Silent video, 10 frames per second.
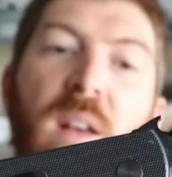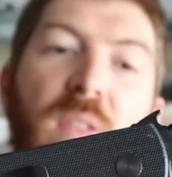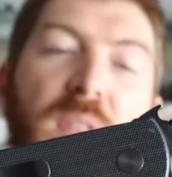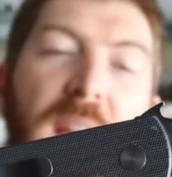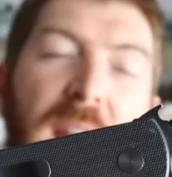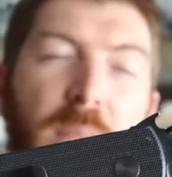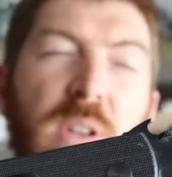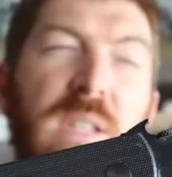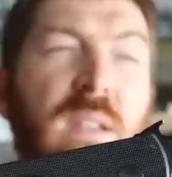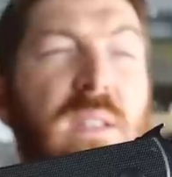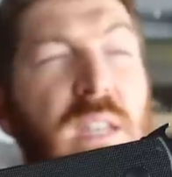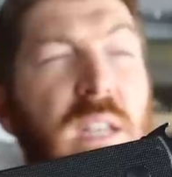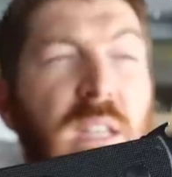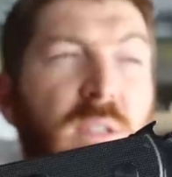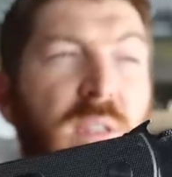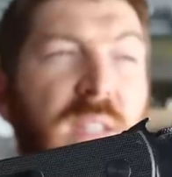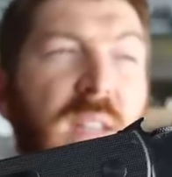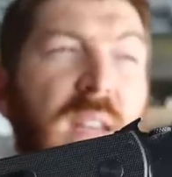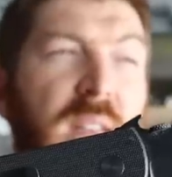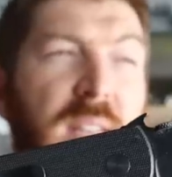the Emerson C Q
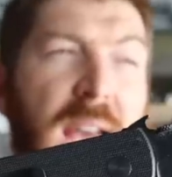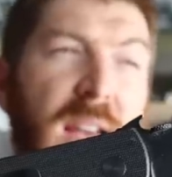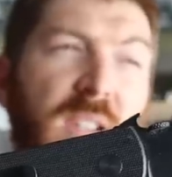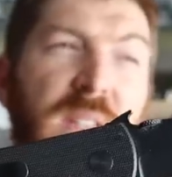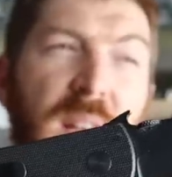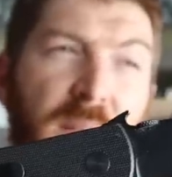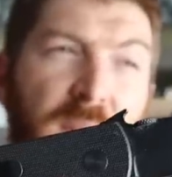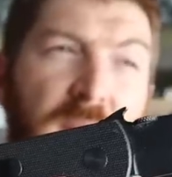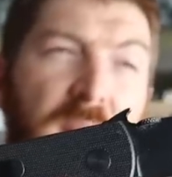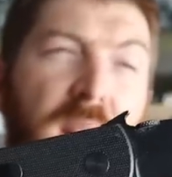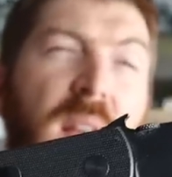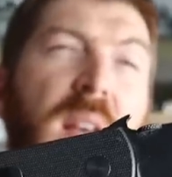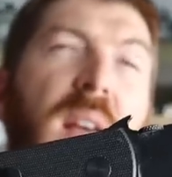C seven